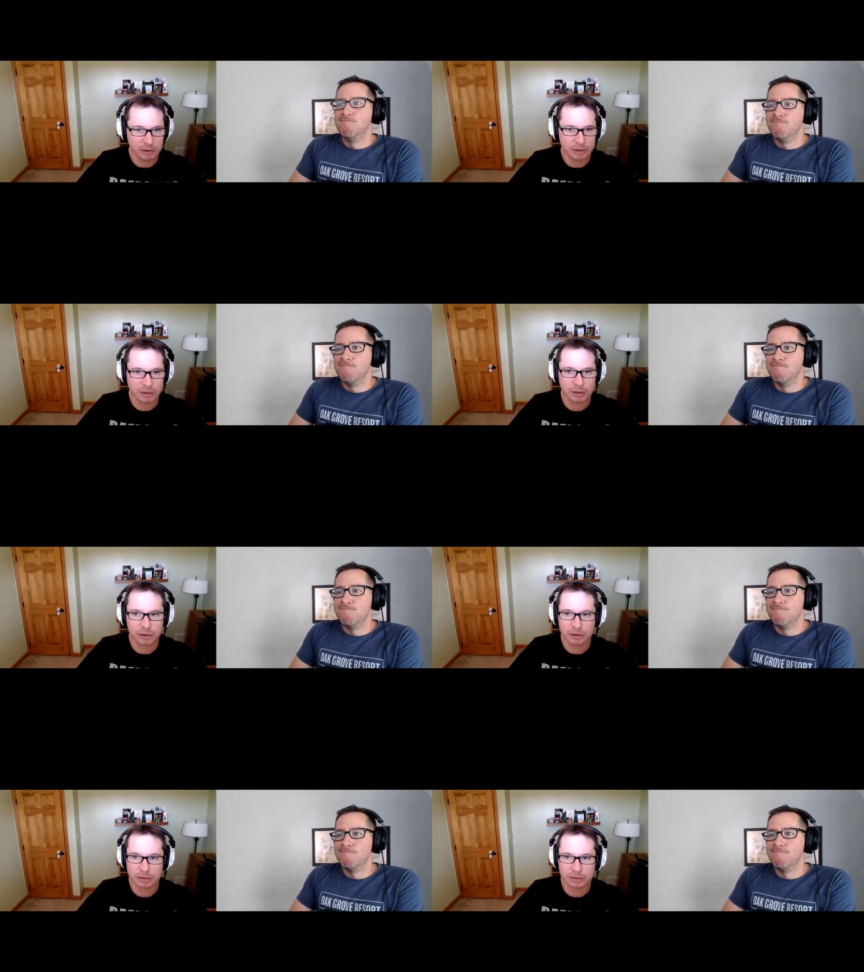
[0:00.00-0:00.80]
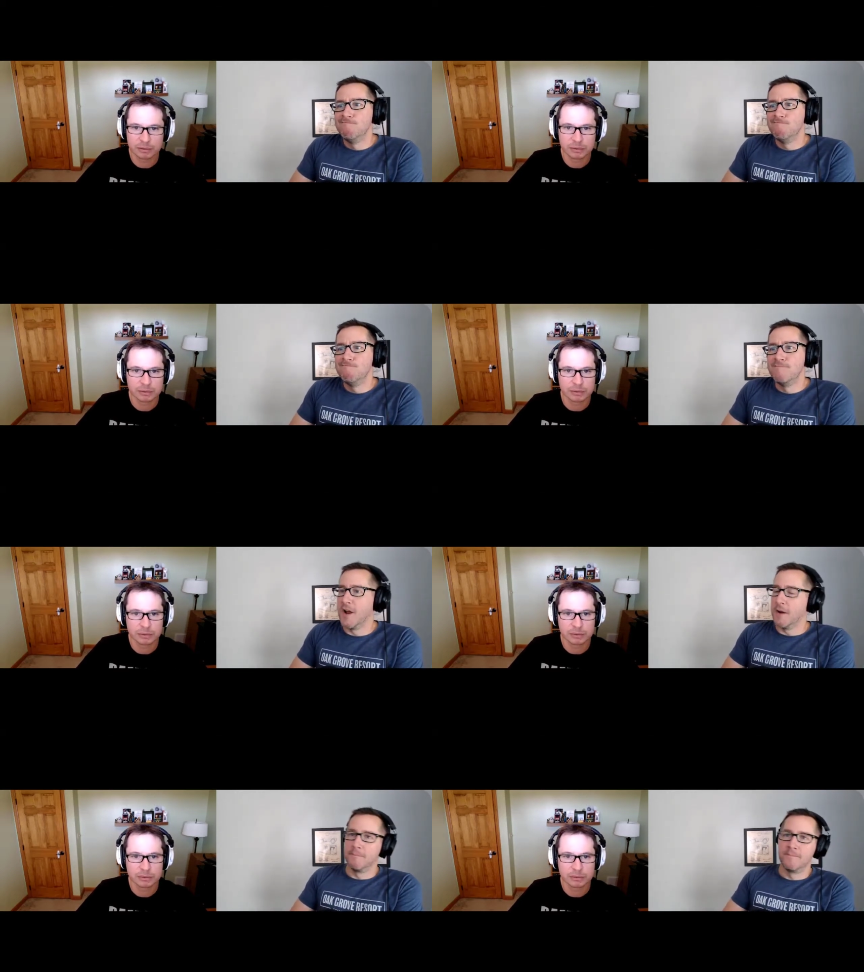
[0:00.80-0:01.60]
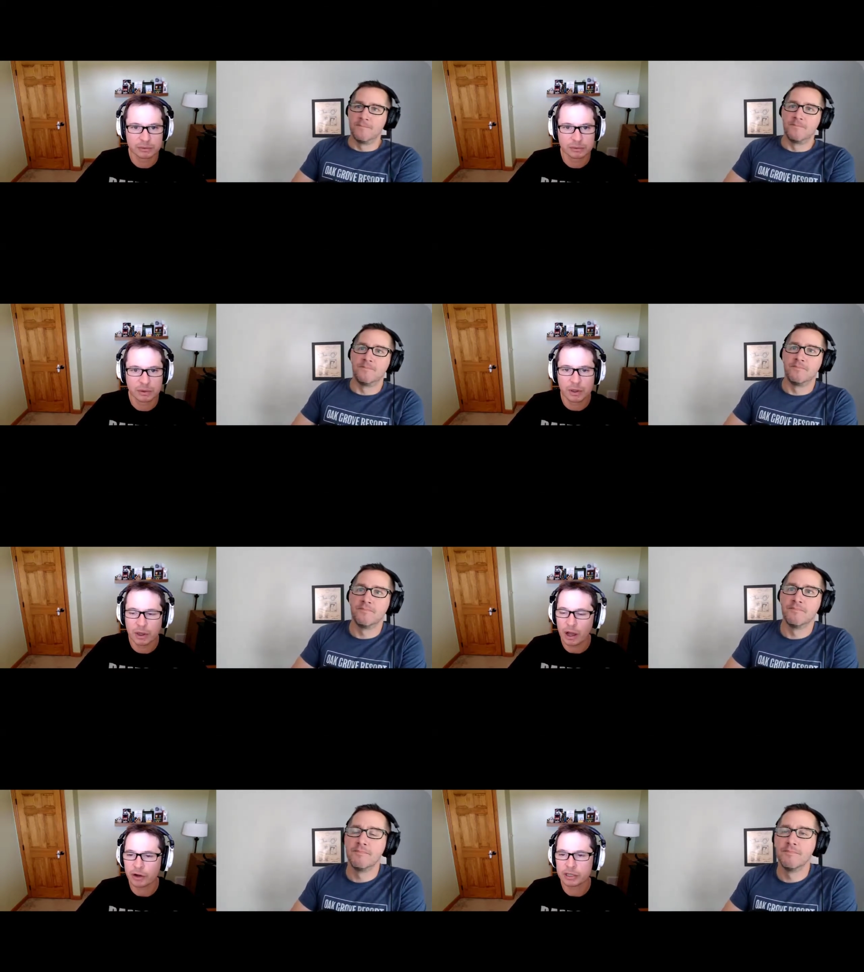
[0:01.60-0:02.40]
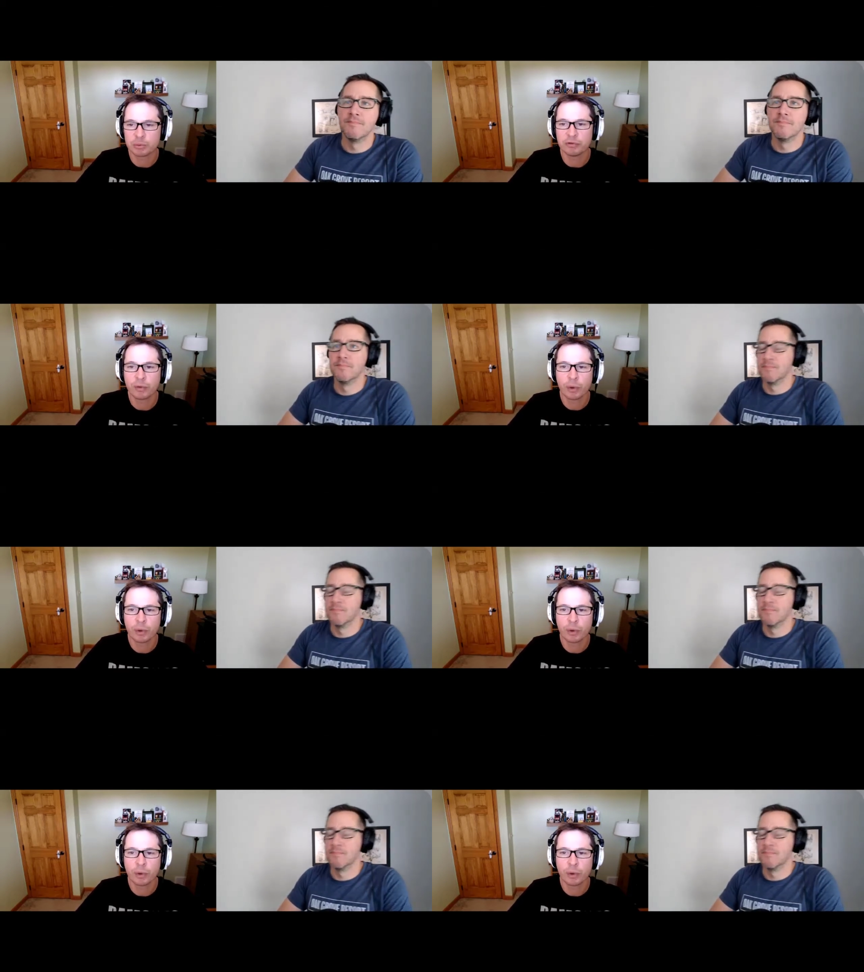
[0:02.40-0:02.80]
Speaker 1: Mm. No. All right. So before